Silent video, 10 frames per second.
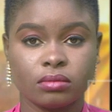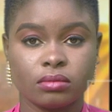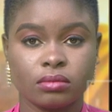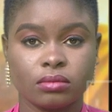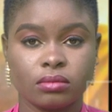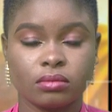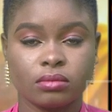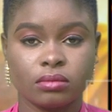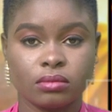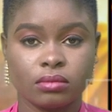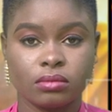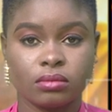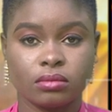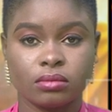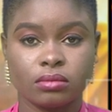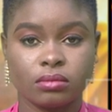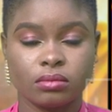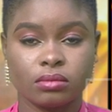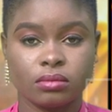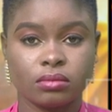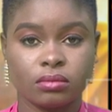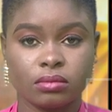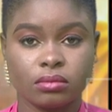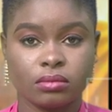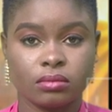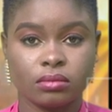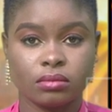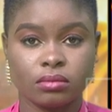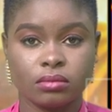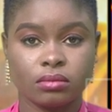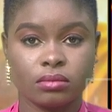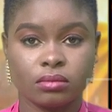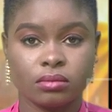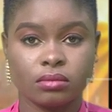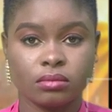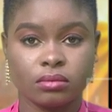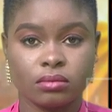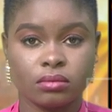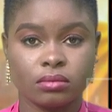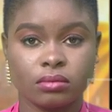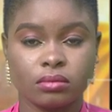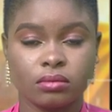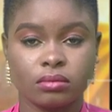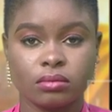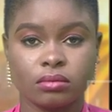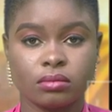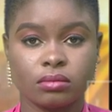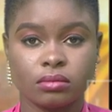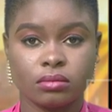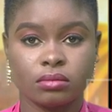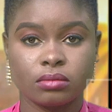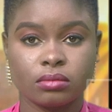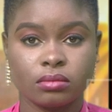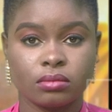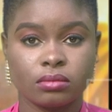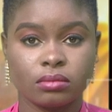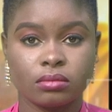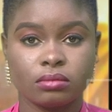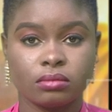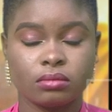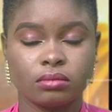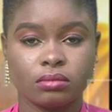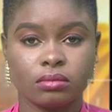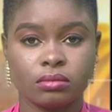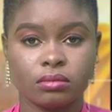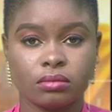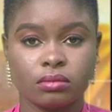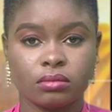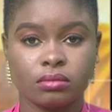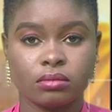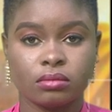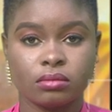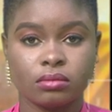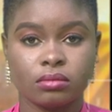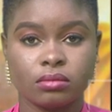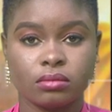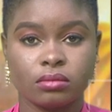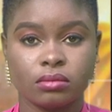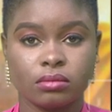(silent)